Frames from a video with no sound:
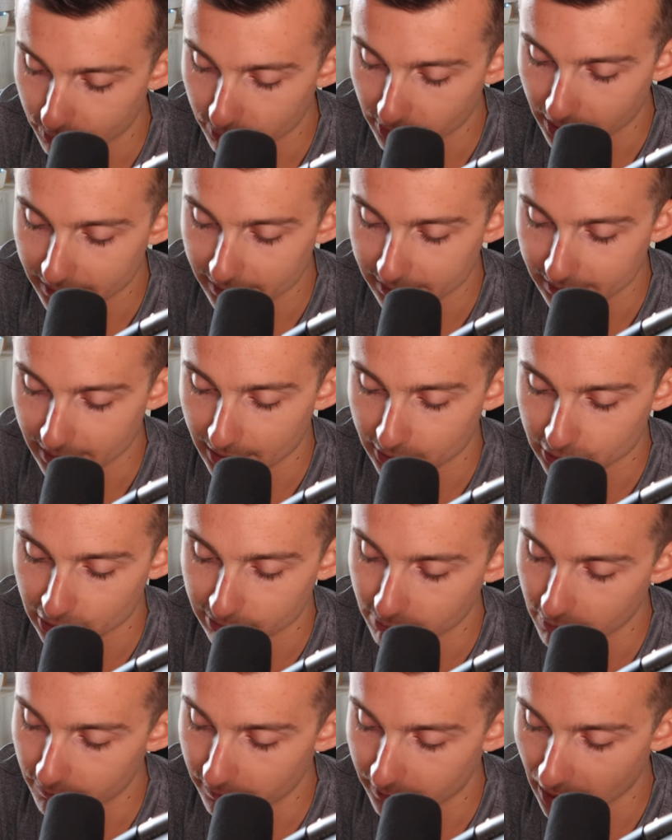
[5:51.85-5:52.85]
price is
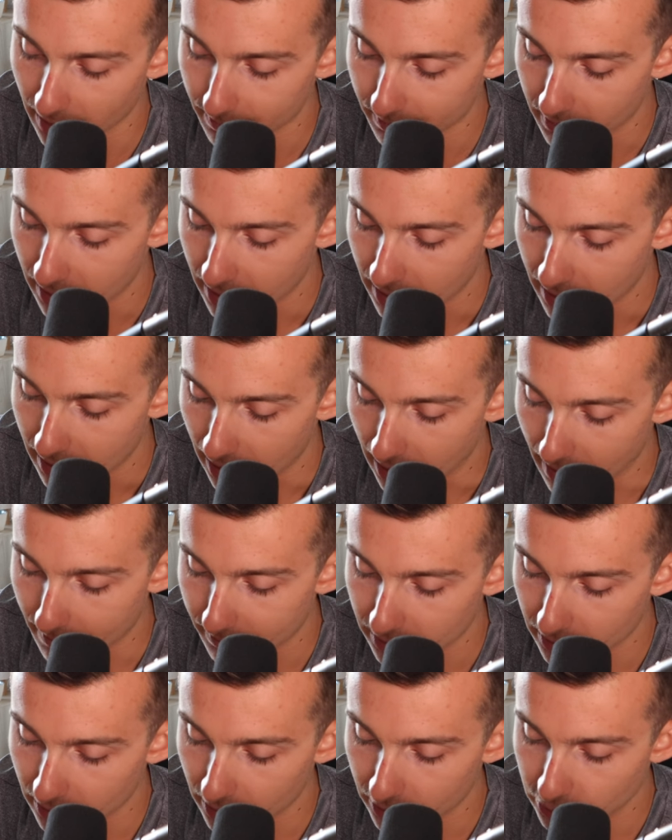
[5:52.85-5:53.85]
actually moving up. I'm
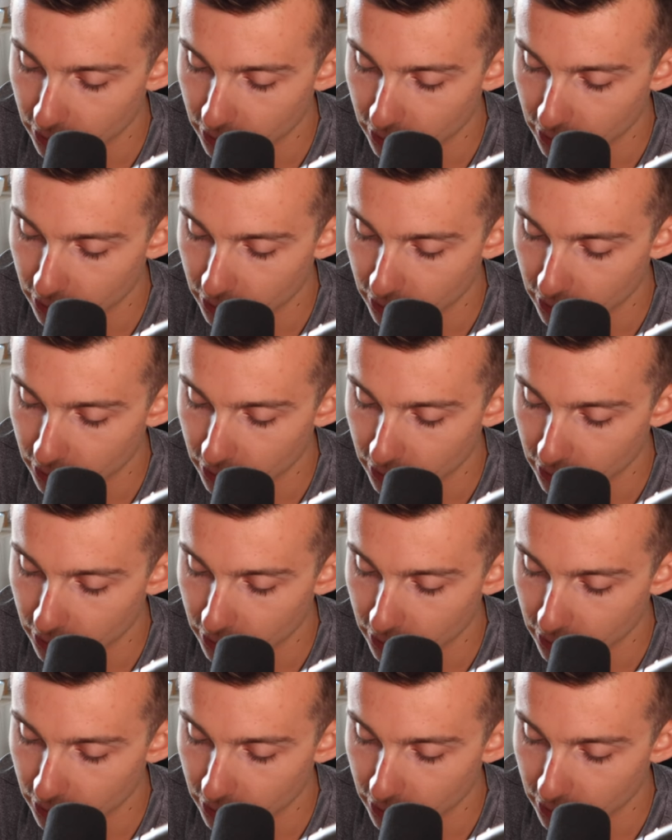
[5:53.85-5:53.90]
going to